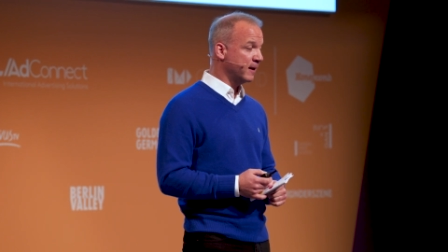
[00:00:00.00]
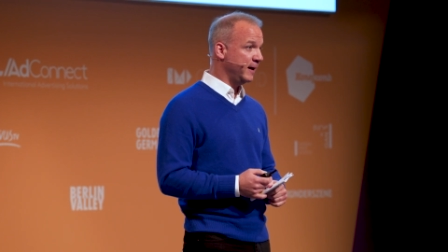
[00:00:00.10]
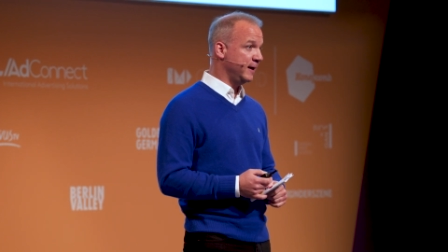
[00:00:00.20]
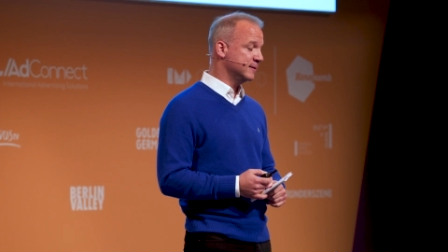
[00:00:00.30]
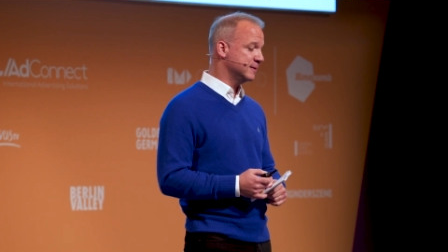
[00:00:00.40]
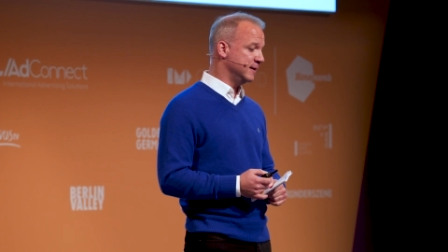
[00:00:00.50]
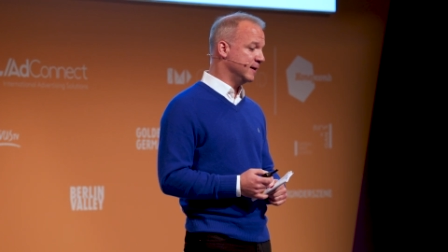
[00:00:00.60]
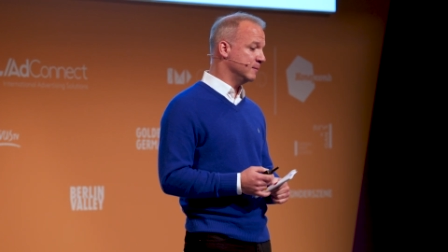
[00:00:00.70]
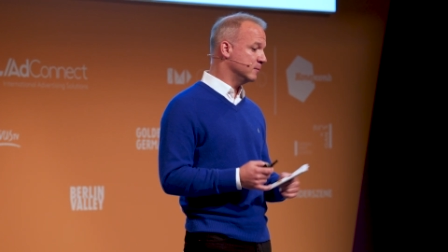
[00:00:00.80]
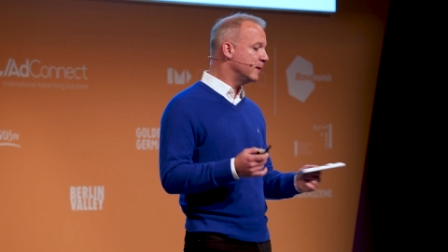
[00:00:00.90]
and
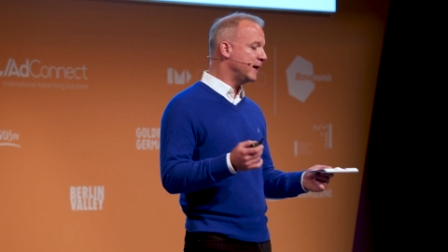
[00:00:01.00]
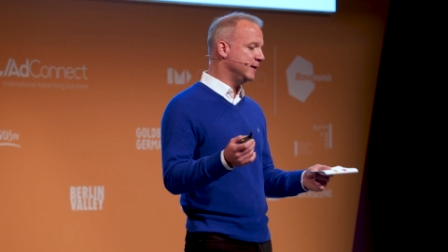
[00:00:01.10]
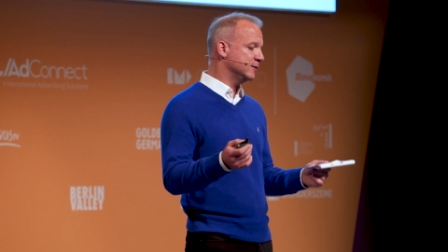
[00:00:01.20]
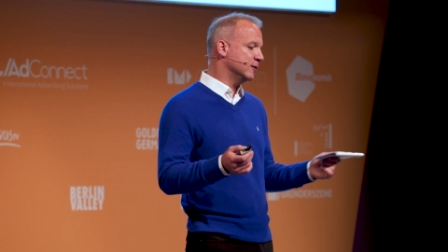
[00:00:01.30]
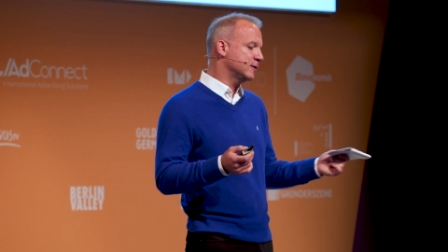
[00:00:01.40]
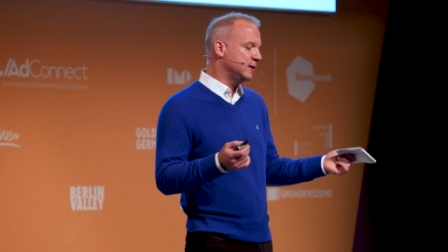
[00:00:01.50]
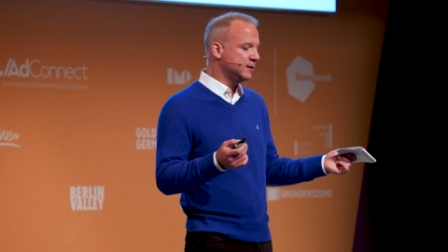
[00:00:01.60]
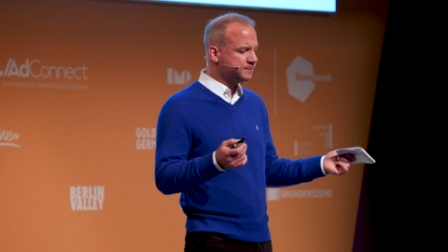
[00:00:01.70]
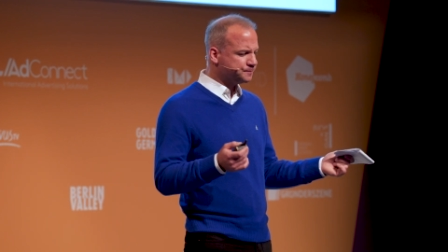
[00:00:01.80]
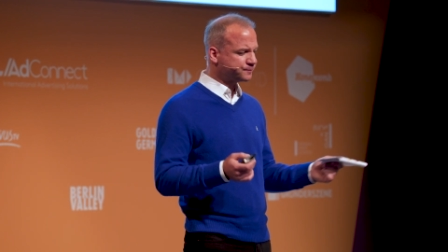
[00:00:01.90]
um,
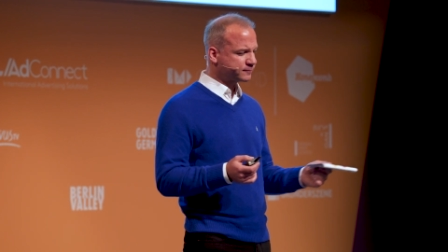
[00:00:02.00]
anecdotal